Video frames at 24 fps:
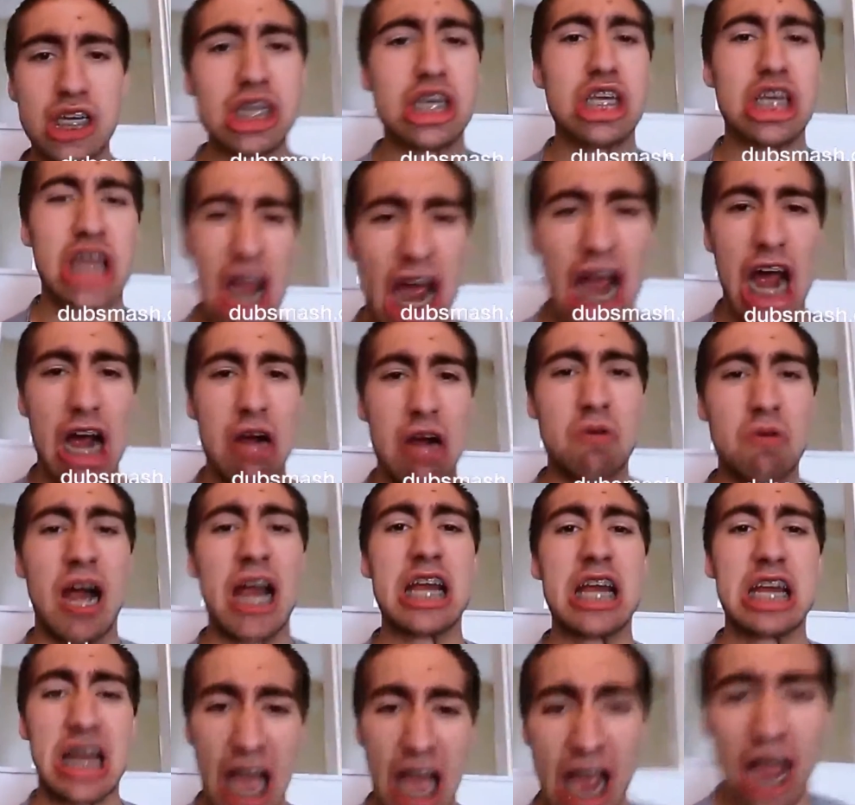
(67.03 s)
Not right
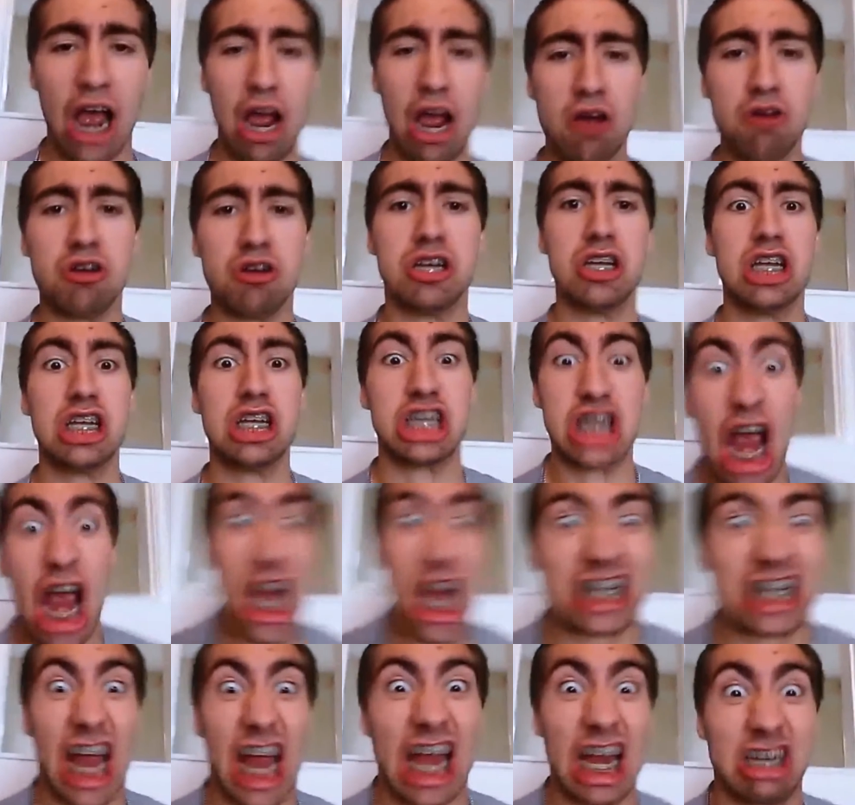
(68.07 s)
now. You're
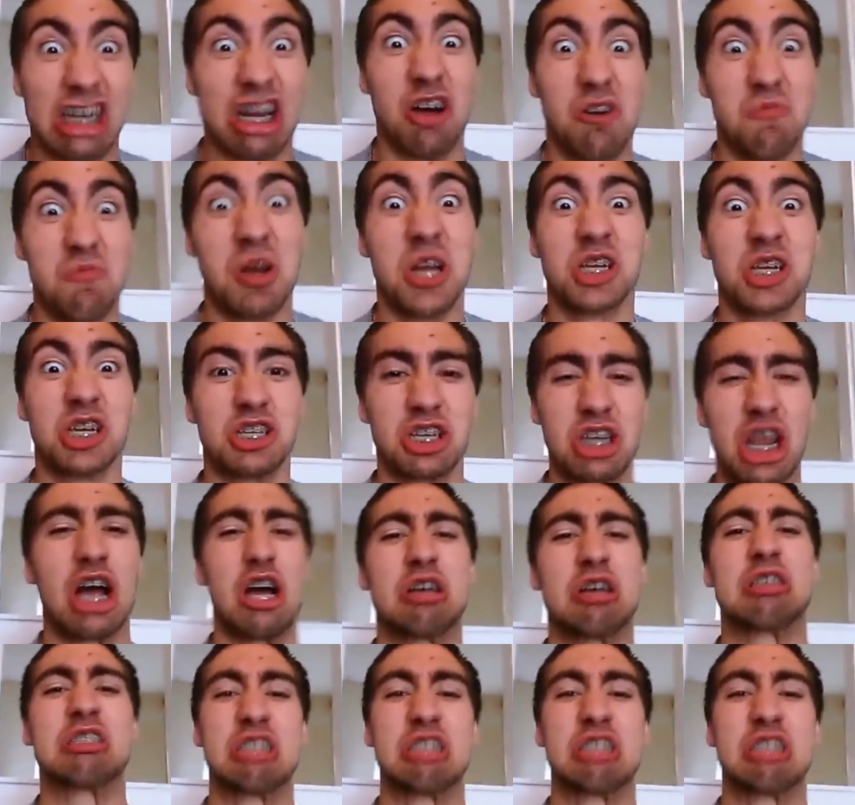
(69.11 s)
getting your wishes, so sit